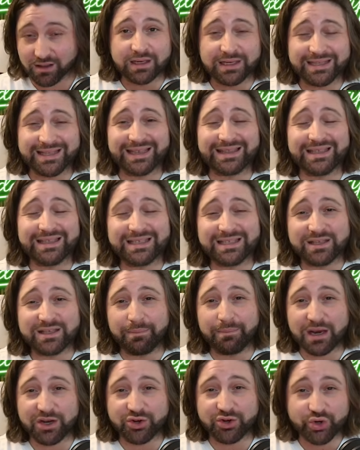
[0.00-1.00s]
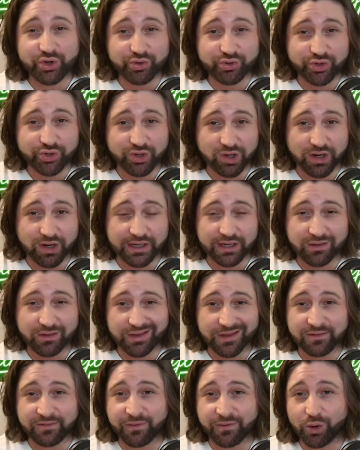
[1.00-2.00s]
is that the symmetrical triangle
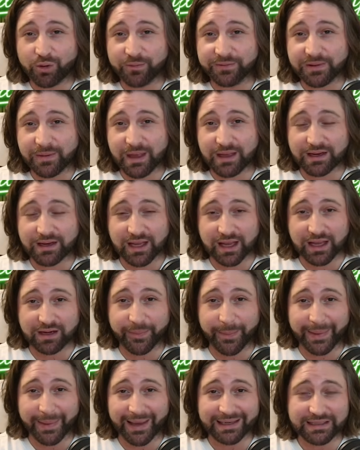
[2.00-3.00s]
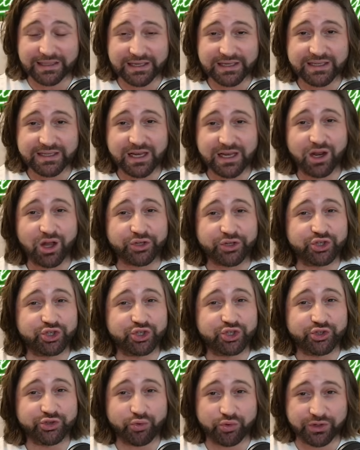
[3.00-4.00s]
involved in that candle pattern is a lot
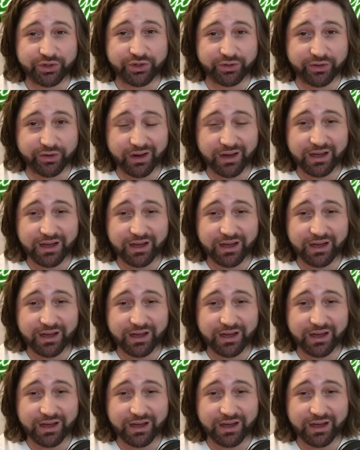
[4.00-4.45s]
shorter.